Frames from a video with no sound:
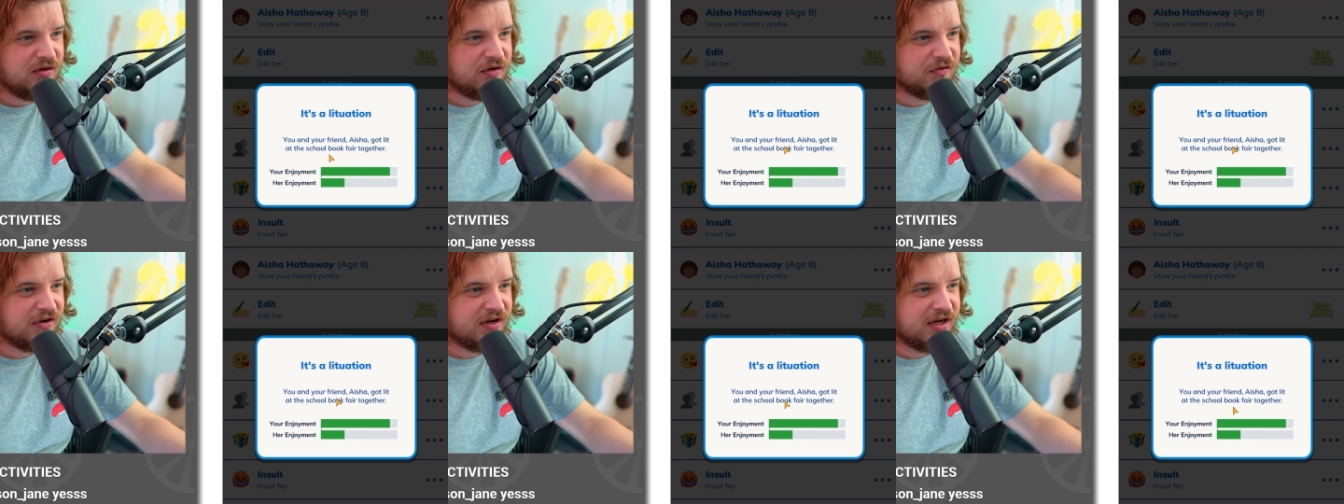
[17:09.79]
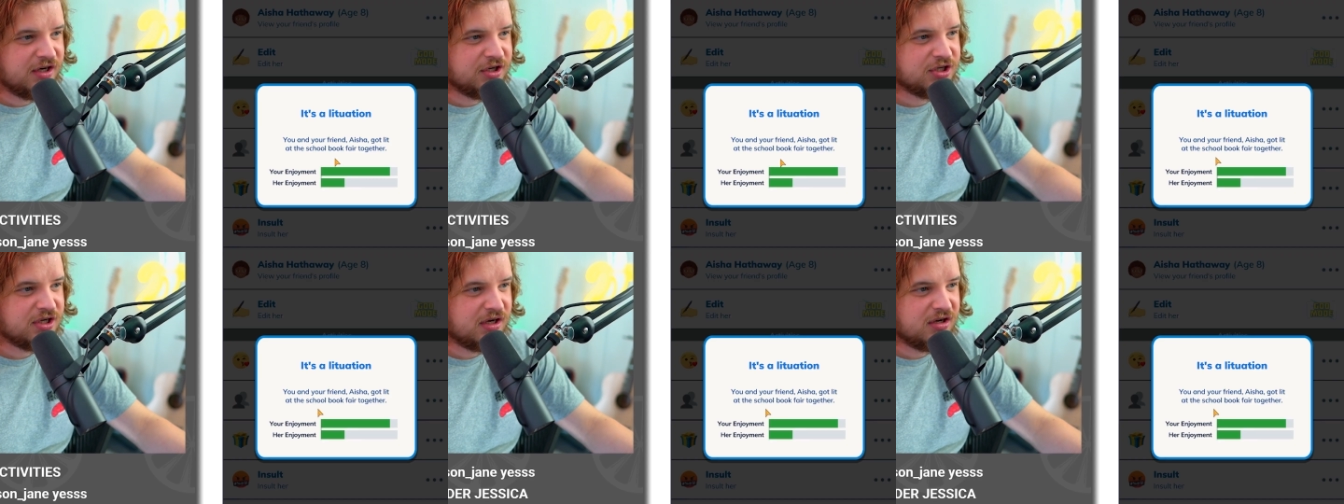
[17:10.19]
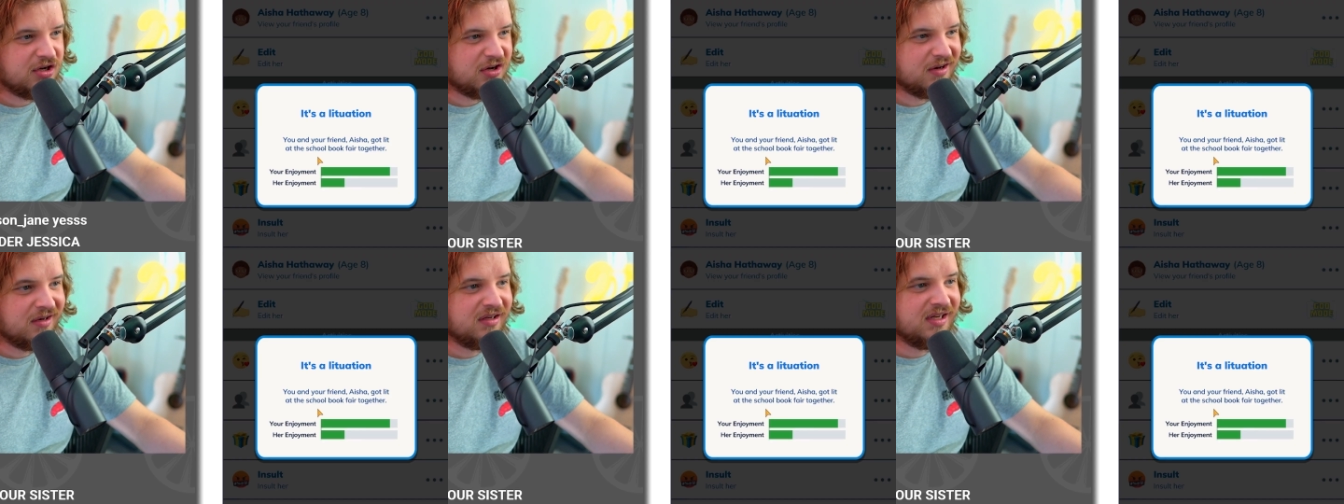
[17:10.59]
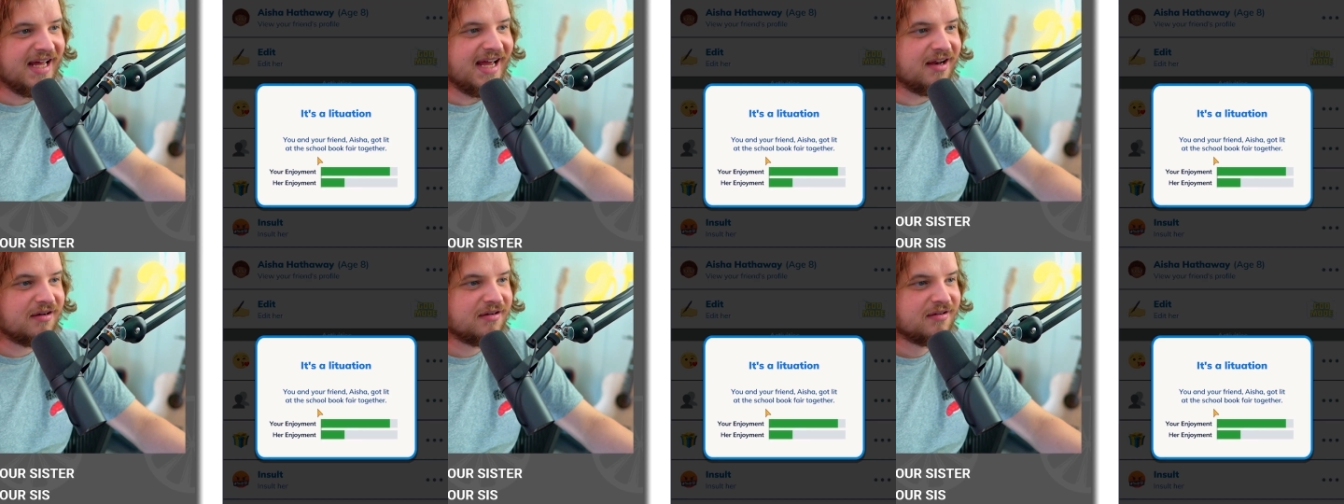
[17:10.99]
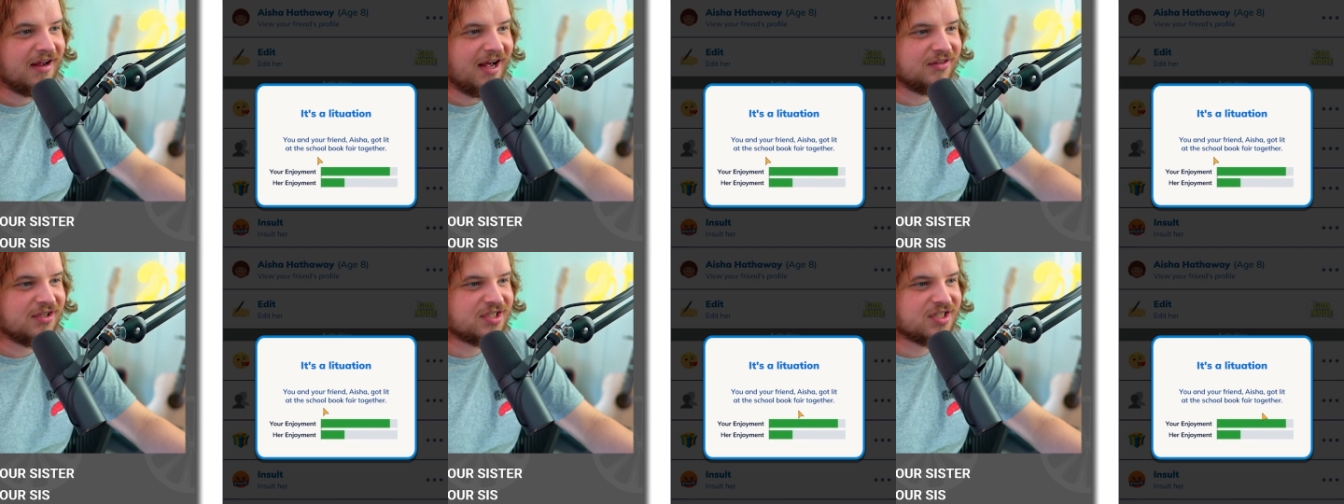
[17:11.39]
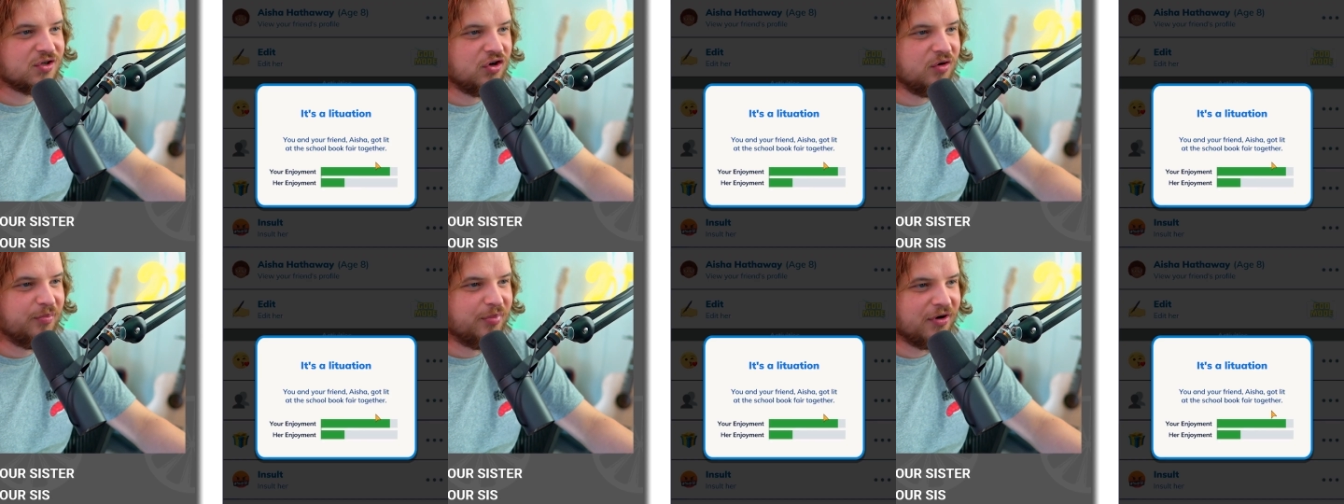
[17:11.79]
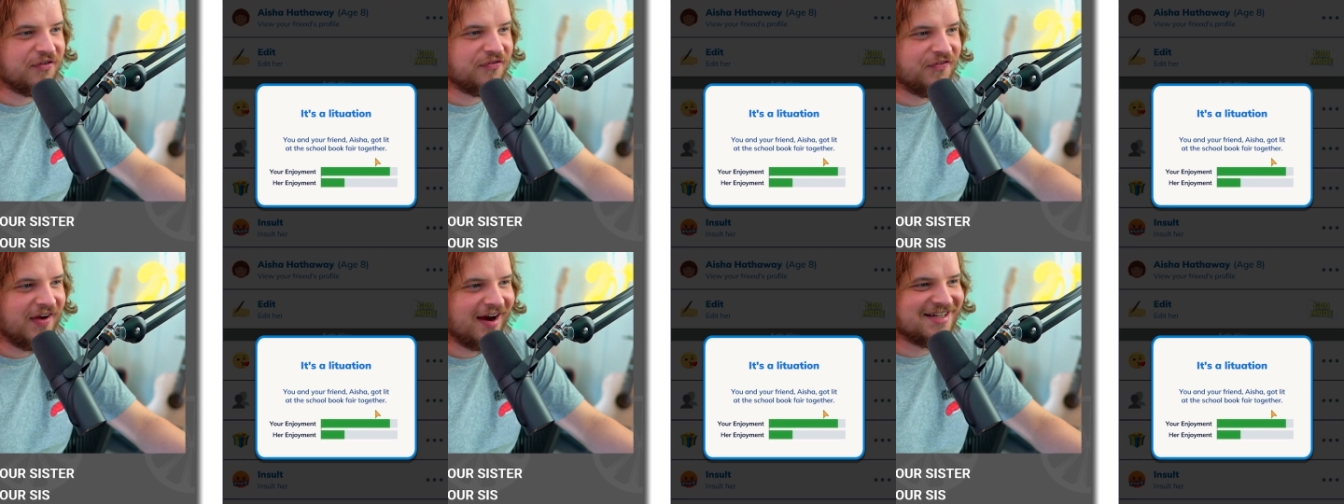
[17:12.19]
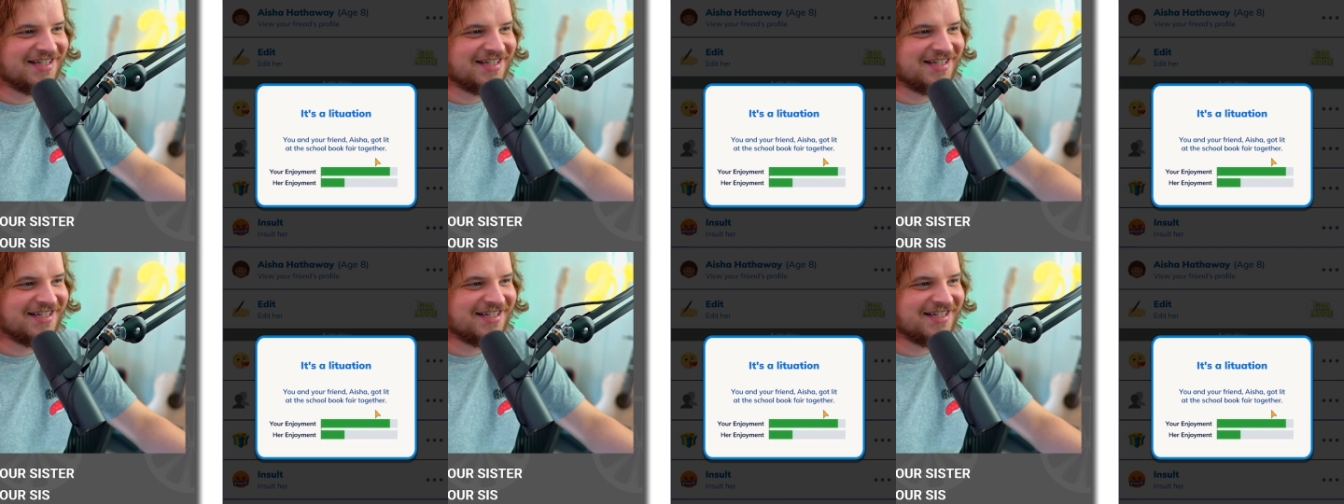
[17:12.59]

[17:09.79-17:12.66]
Unifer and Aisha got lit at the school book fair